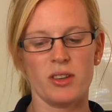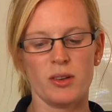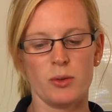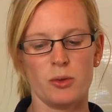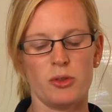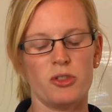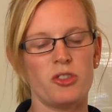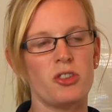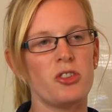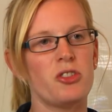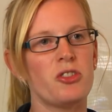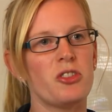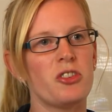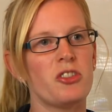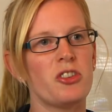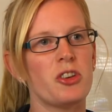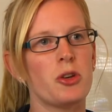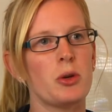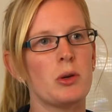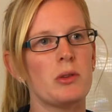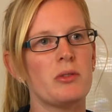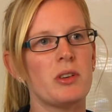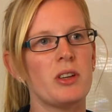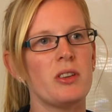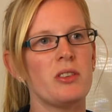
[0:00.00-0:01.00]
It was just the
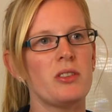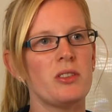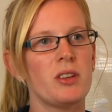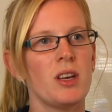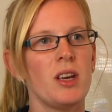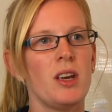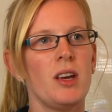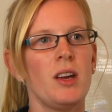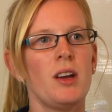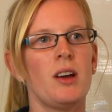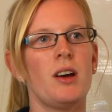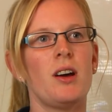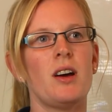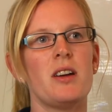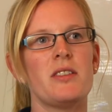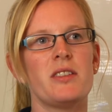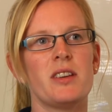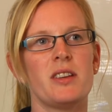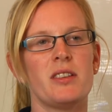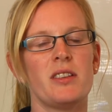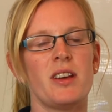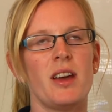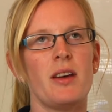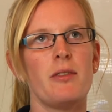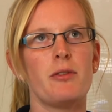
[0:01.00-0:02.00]
two of us. I
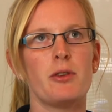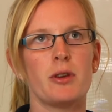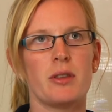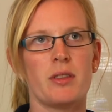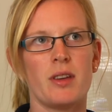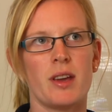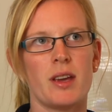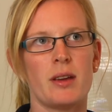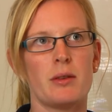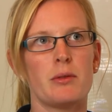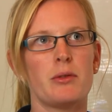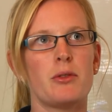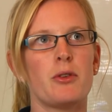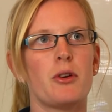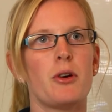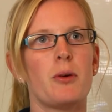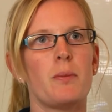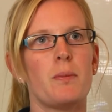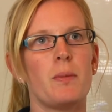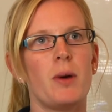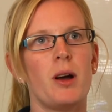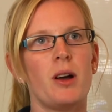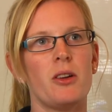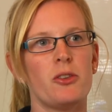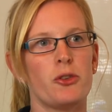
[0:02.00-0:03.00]
did everything
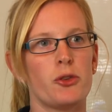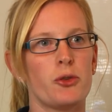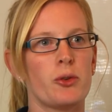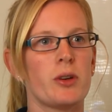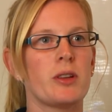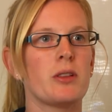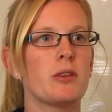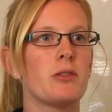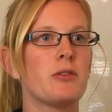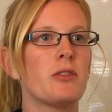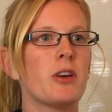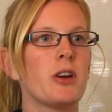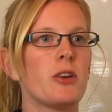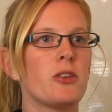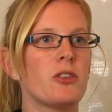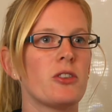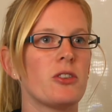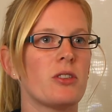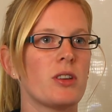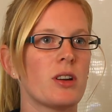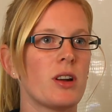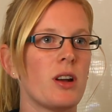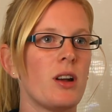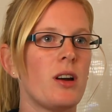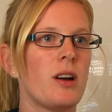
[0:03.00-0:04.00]
from answering the phone
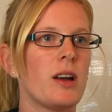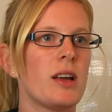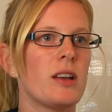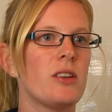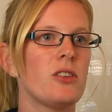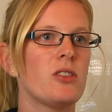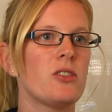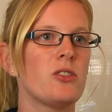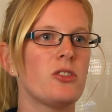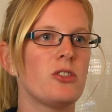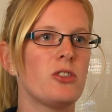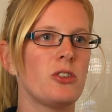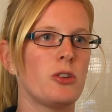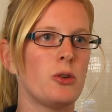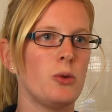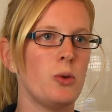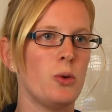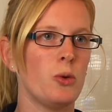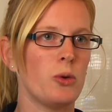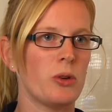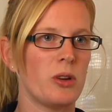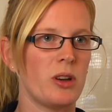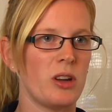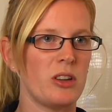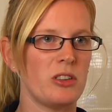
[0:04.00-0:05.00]
to the clients, to
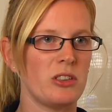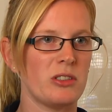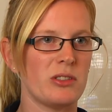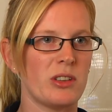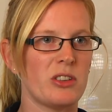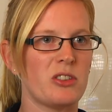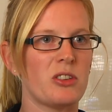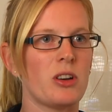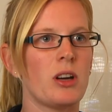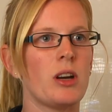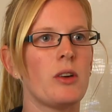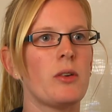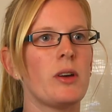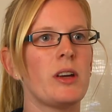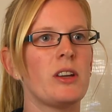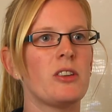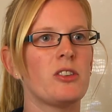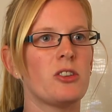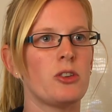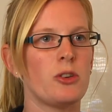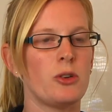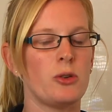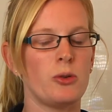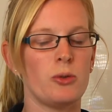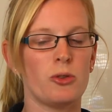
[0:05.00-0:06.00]
organising the diary,
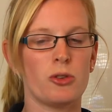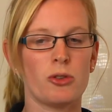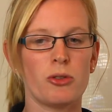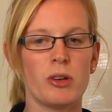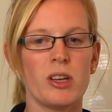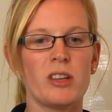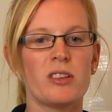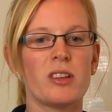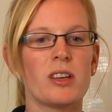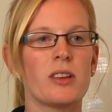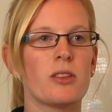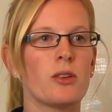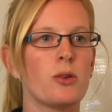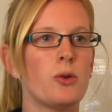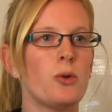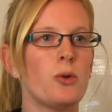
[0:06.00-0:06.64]
to treating the